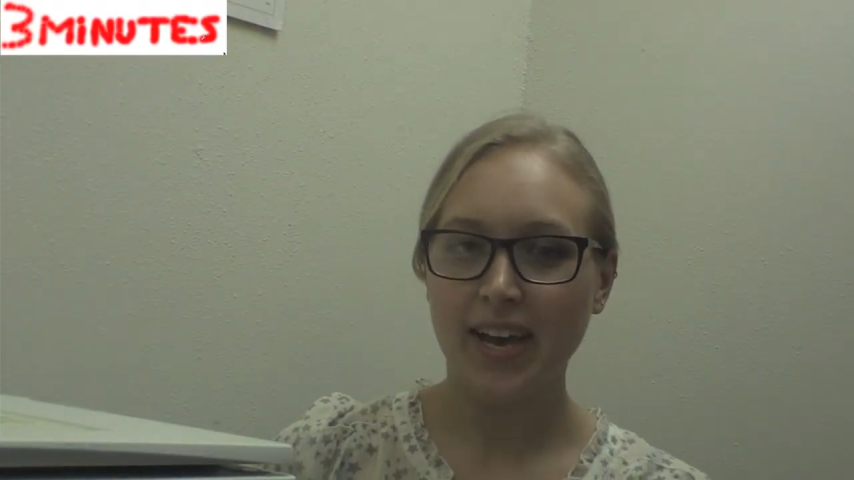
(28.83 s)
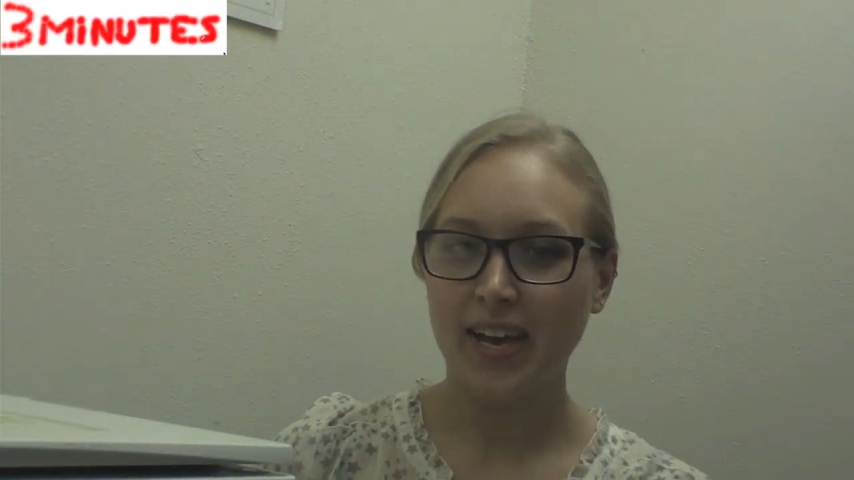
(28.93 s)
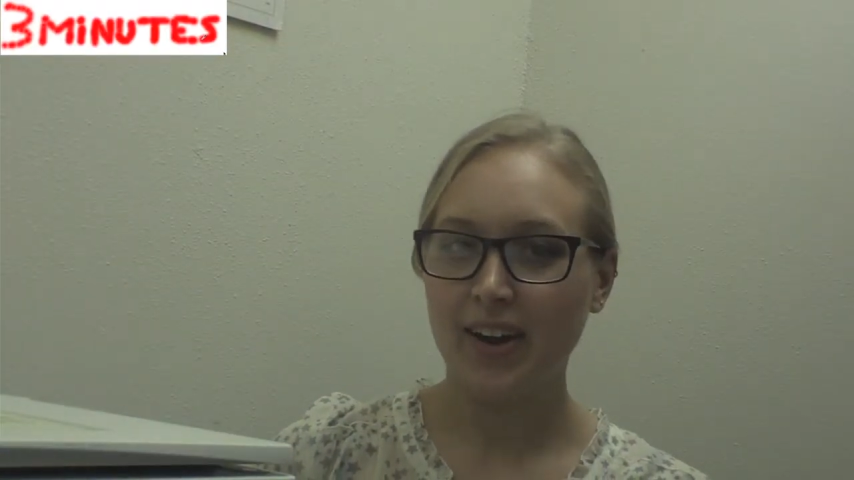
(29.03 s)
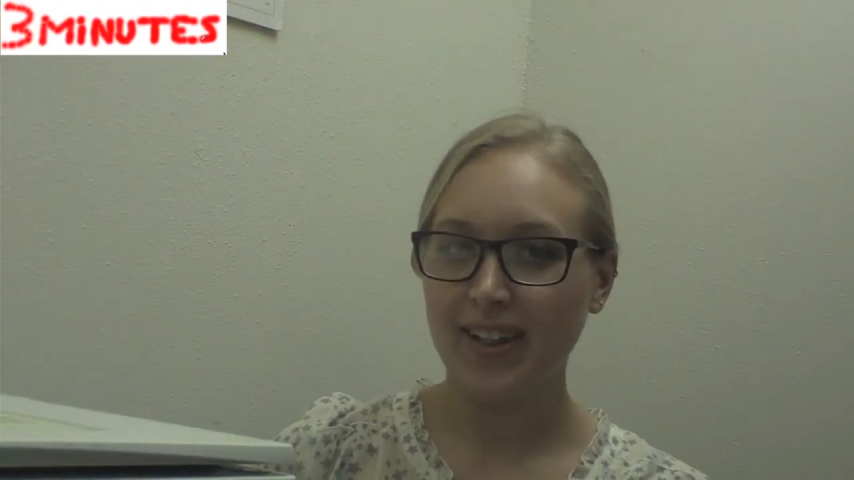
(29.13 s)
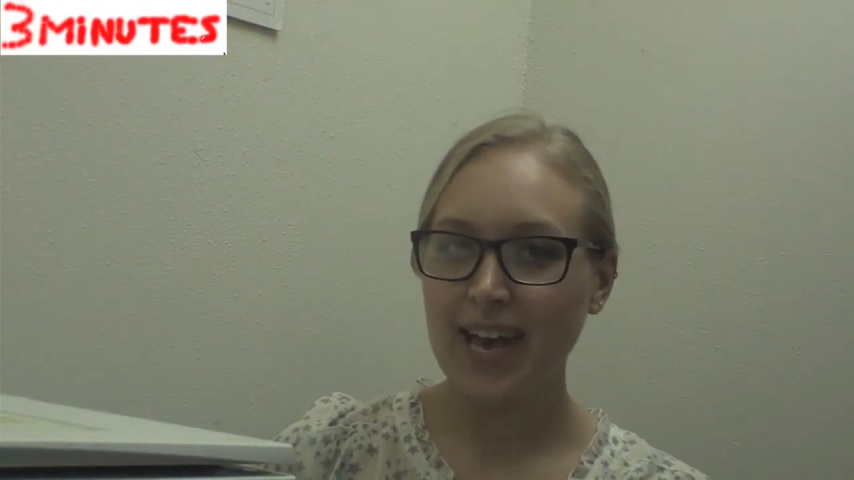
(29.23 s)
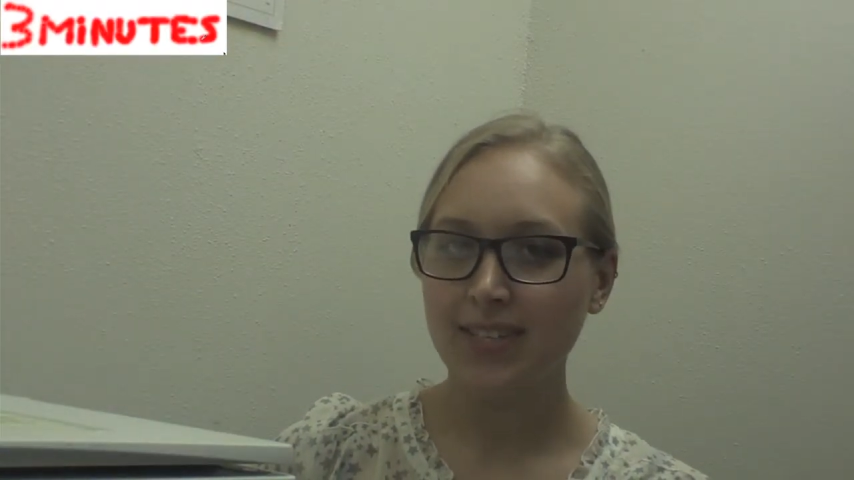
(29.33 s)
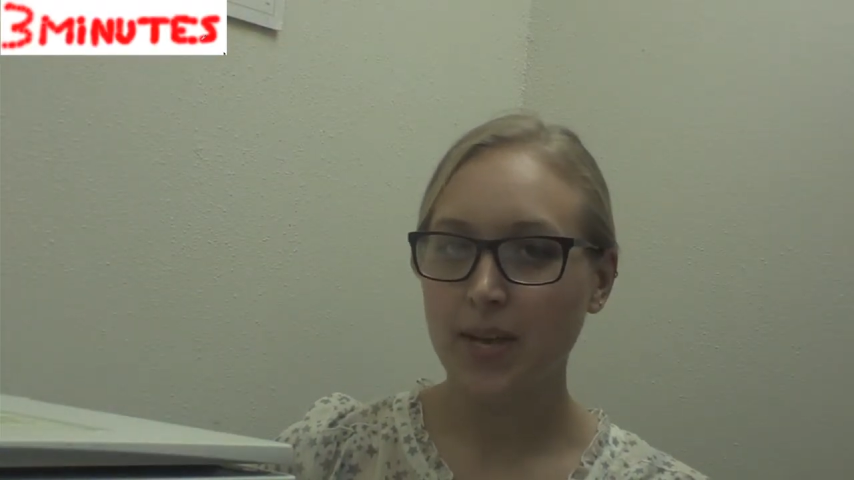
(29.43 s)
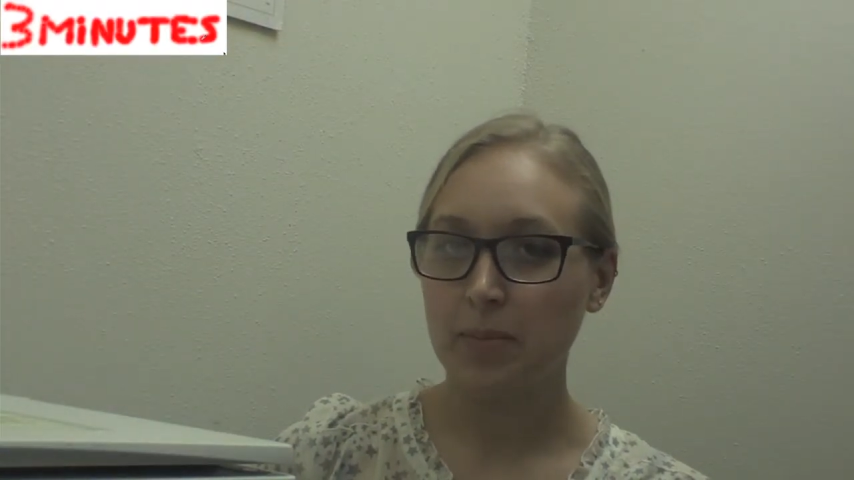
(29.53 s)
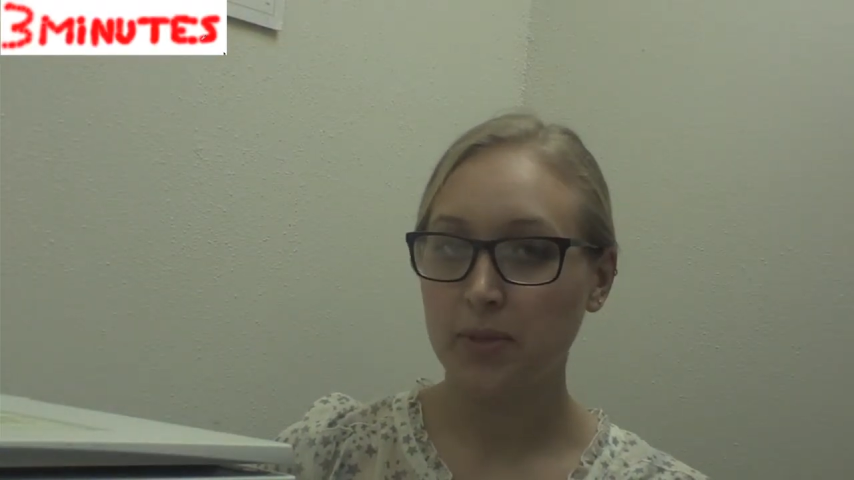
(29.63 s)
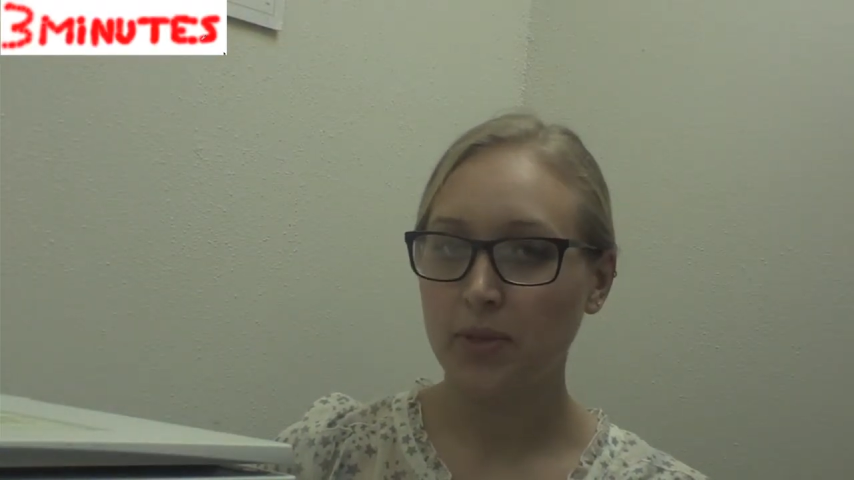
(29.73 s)
In our last
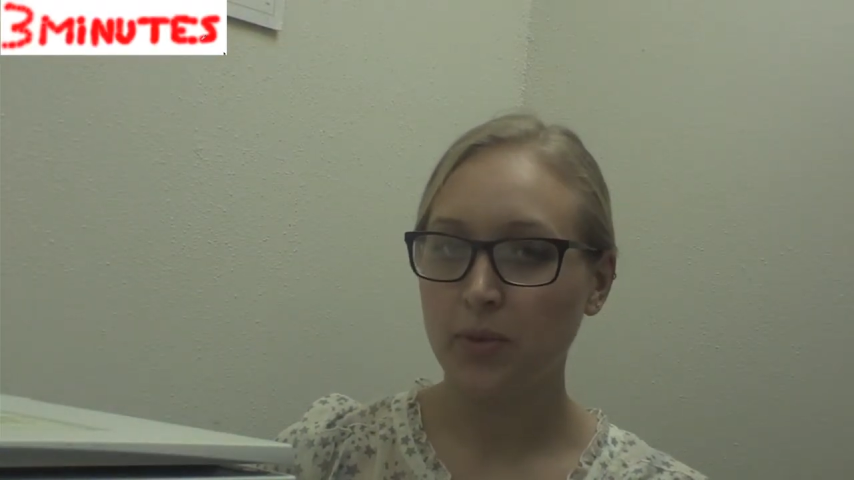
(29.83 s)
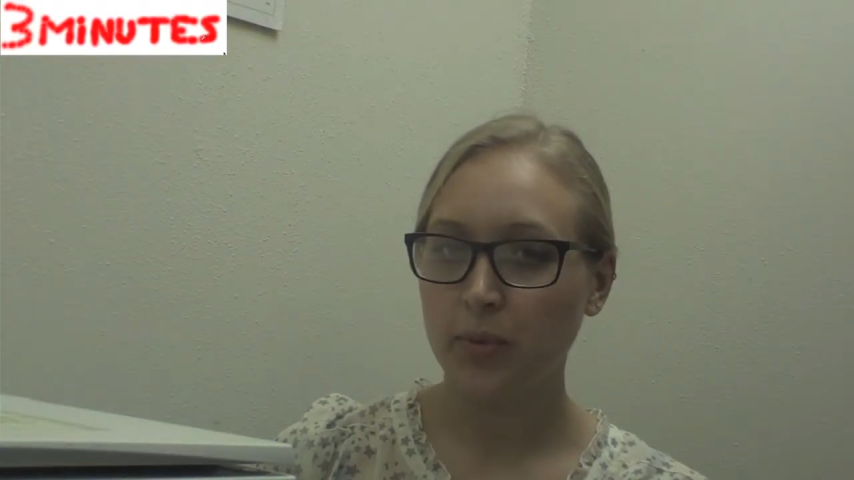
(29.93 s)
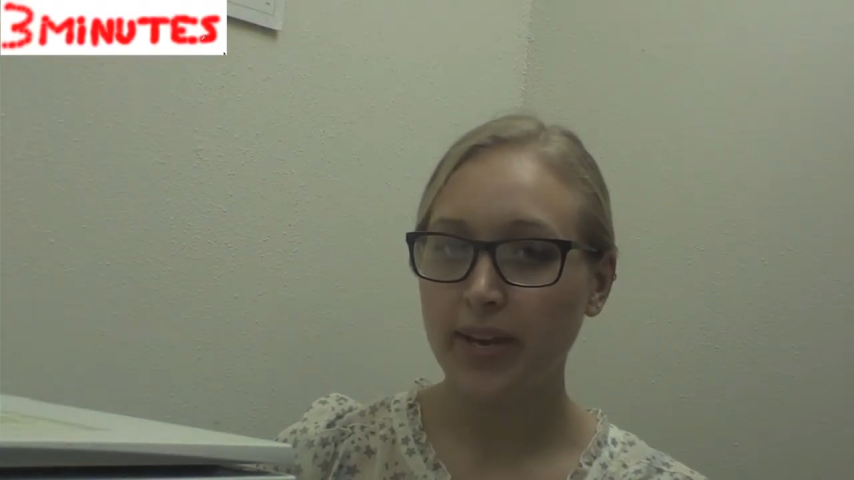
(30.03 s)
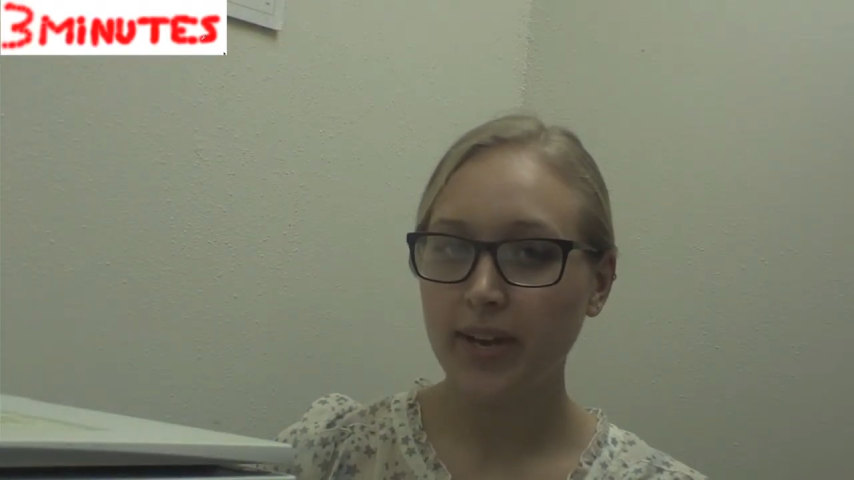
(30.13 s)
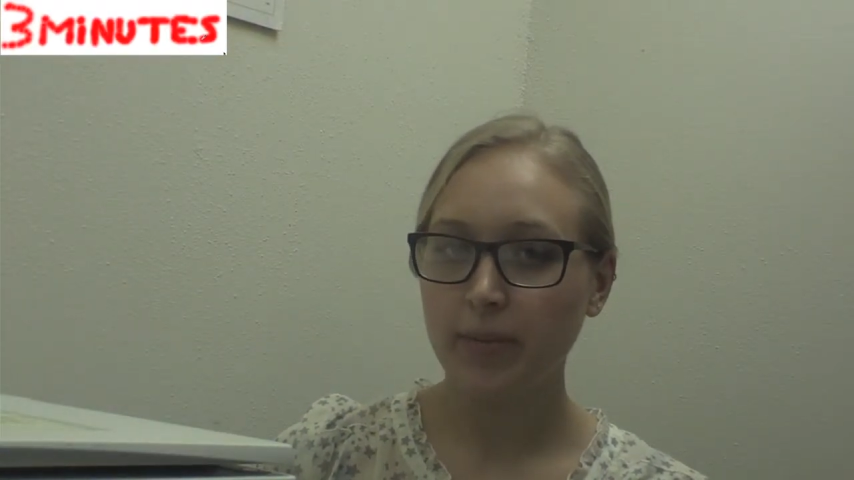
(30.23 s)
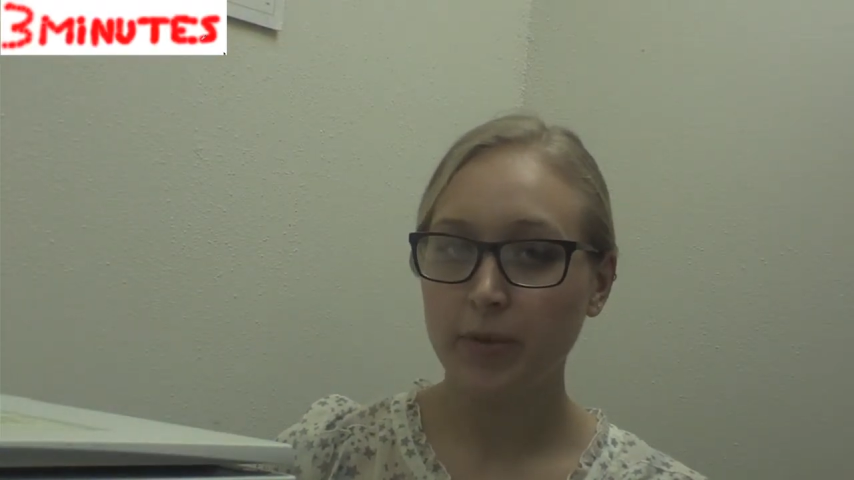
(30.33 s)
episode, we